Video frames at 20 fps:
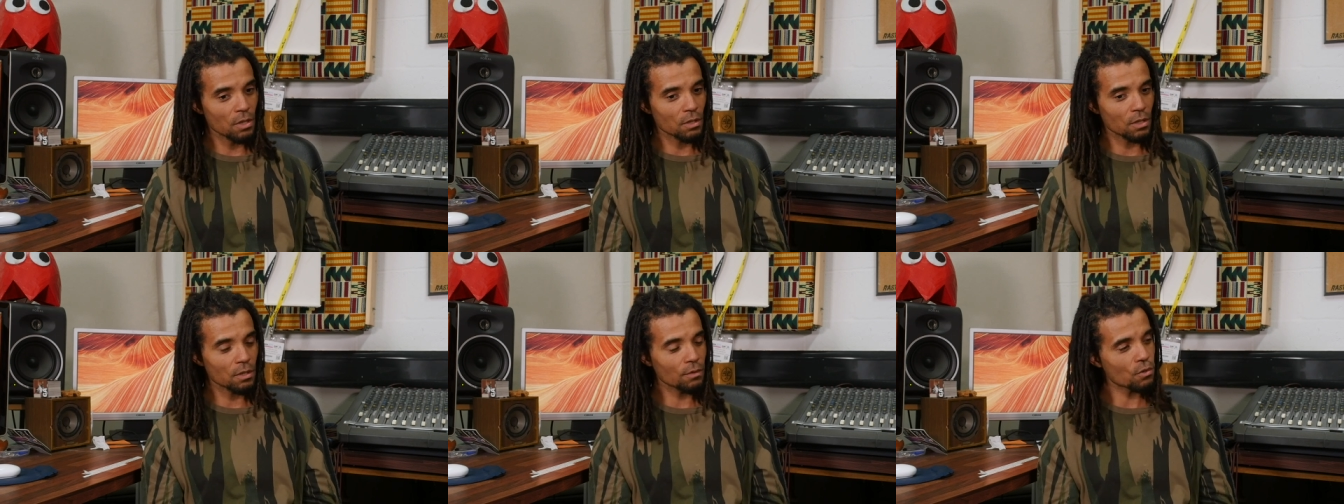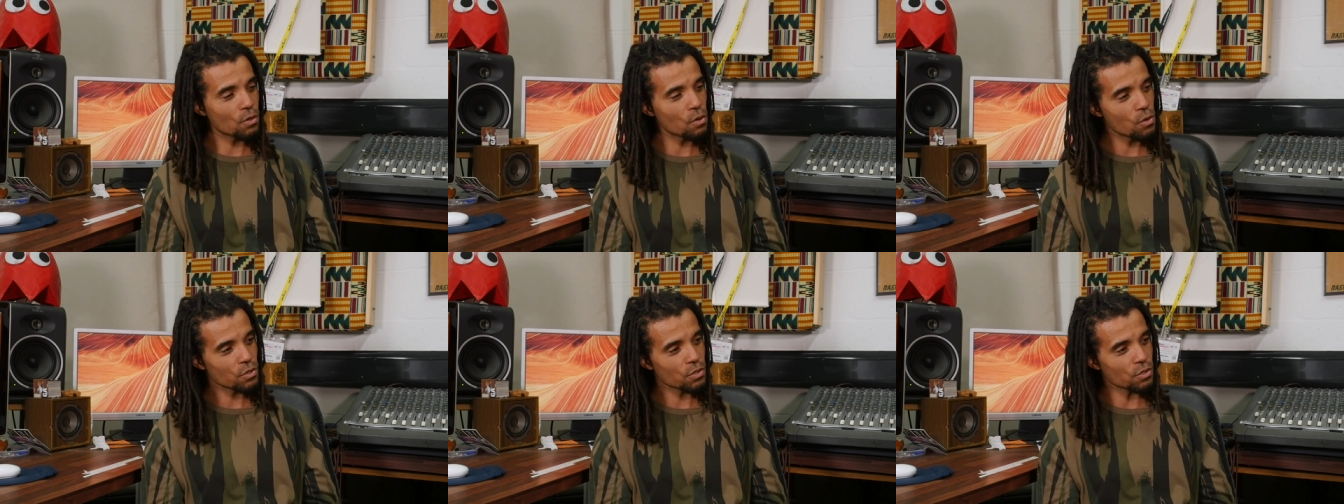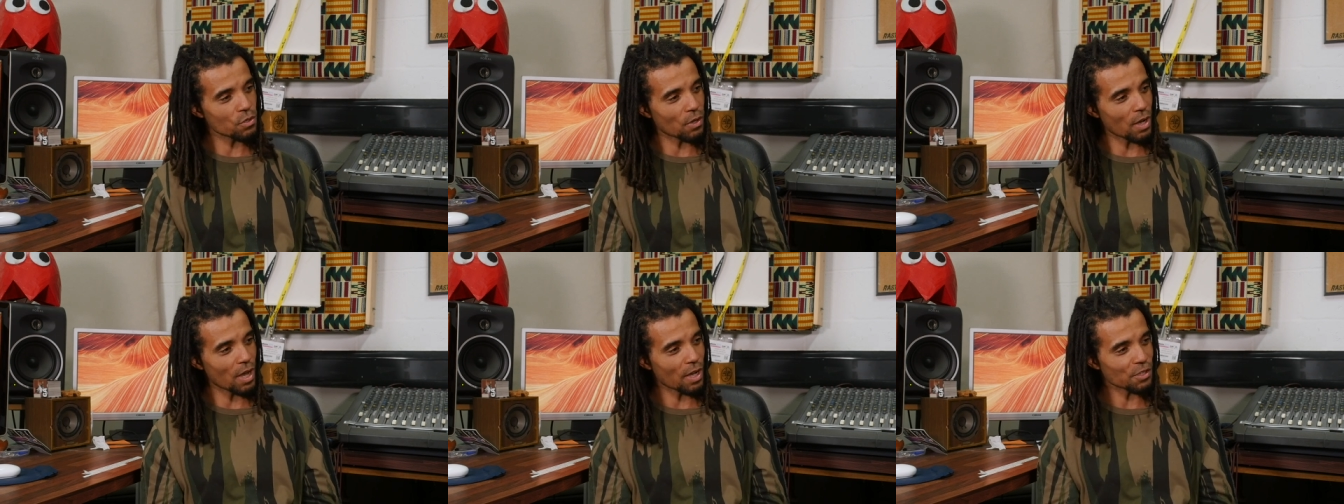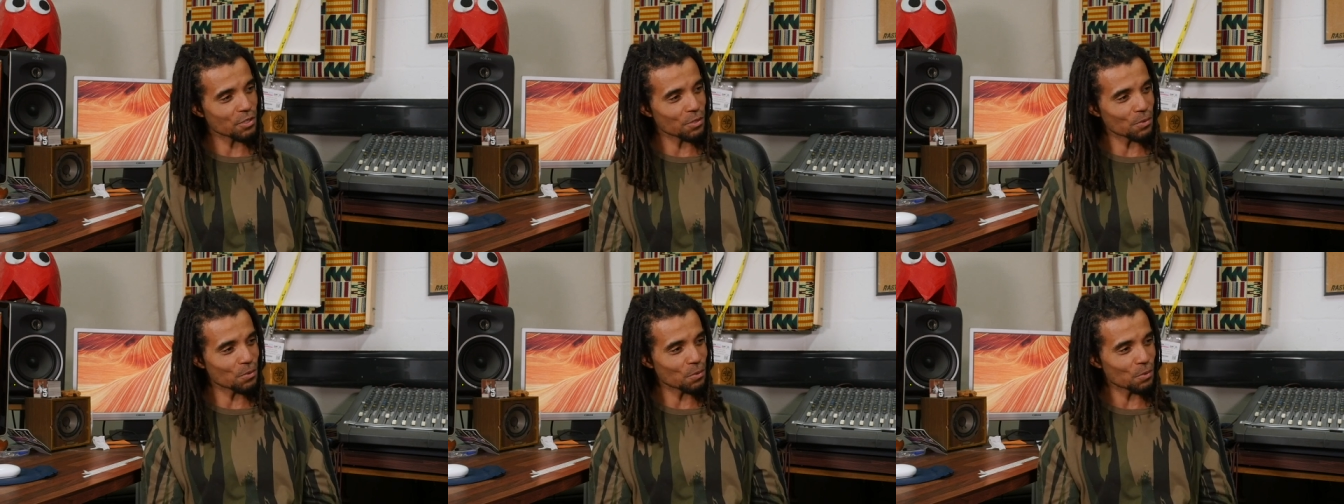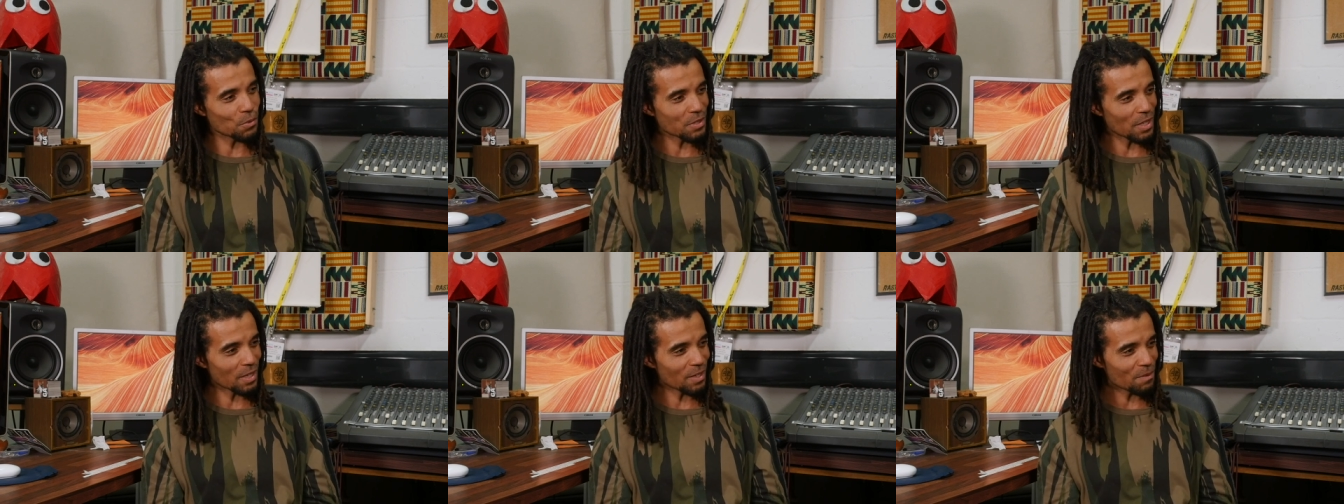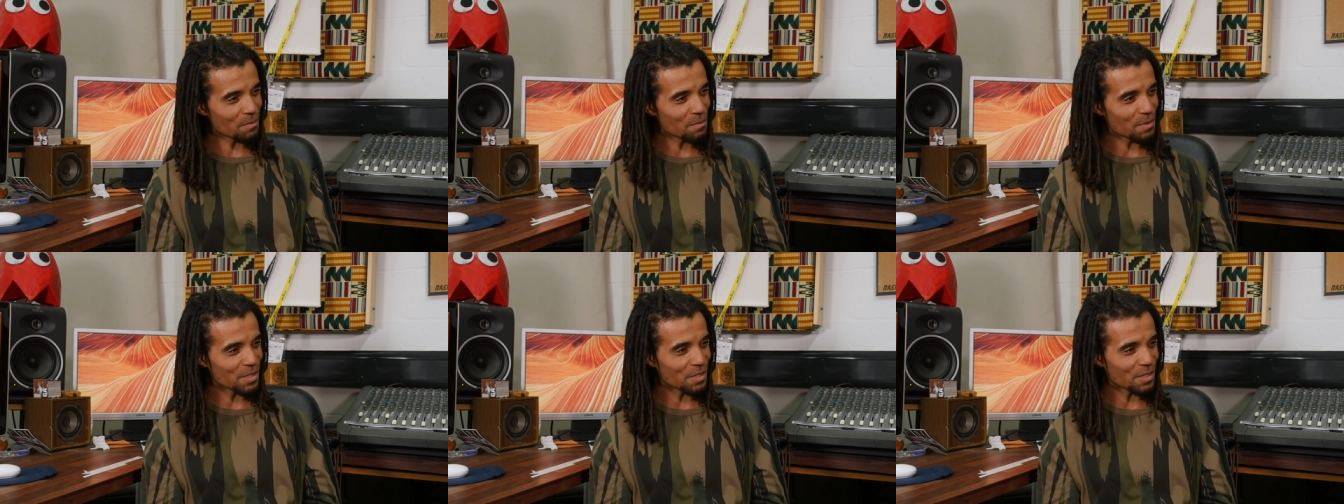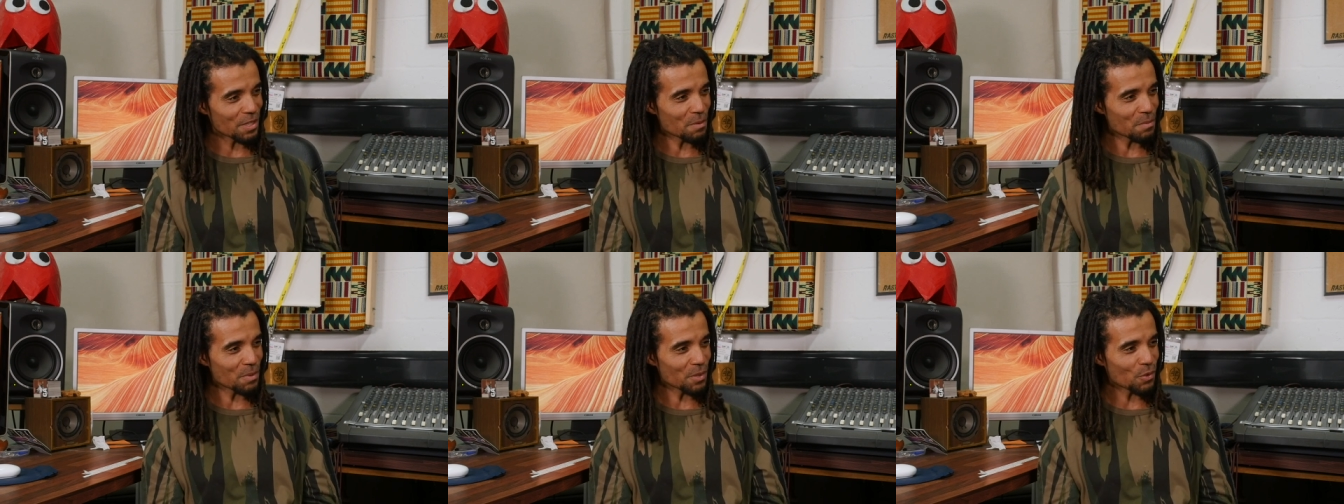then of course your attitude towards that government is
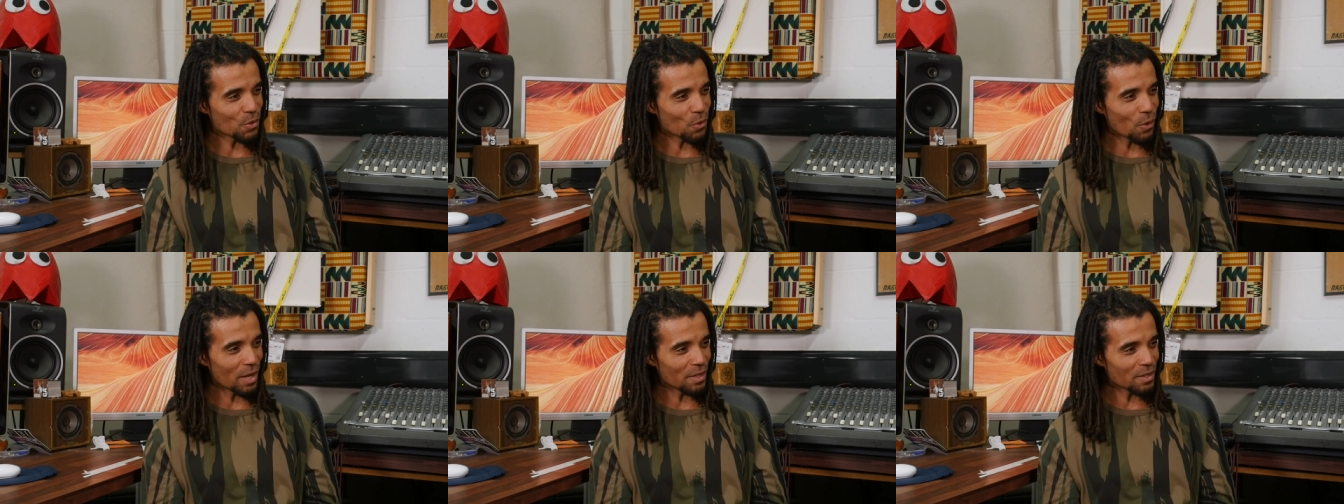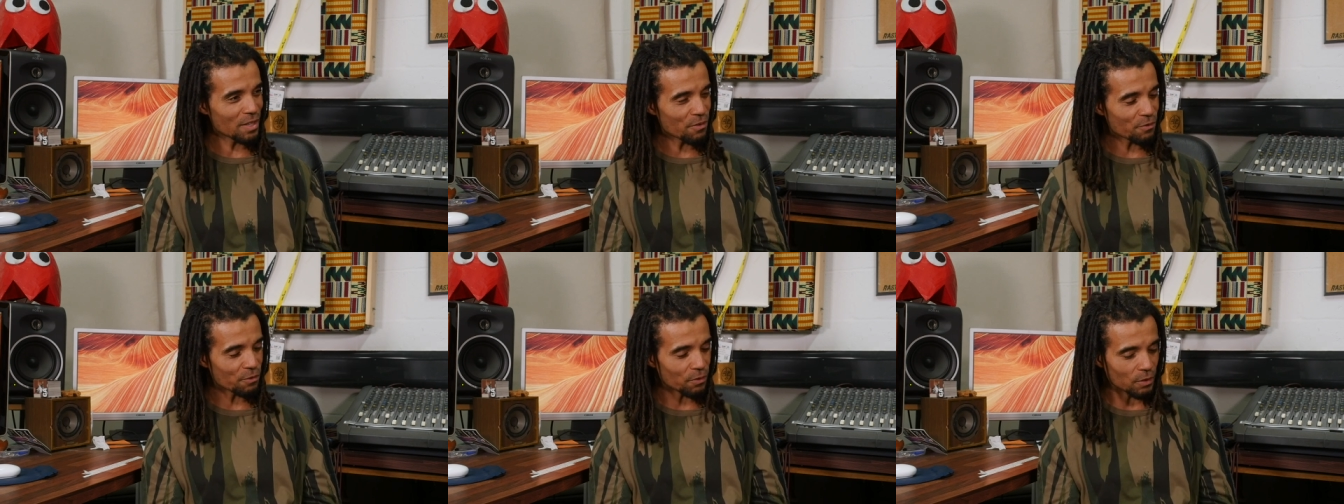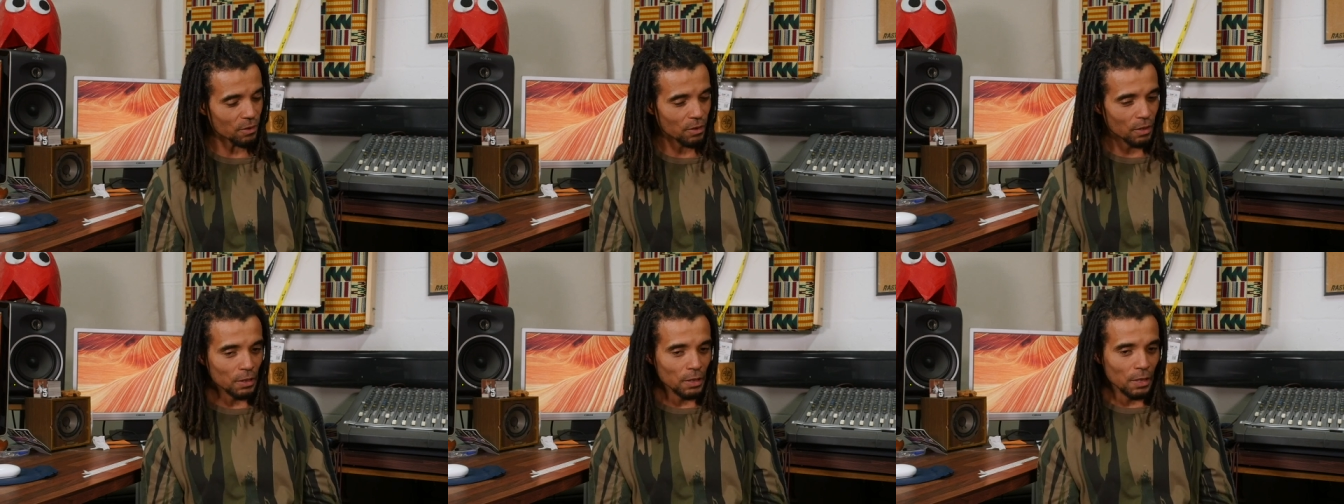going to be quite different.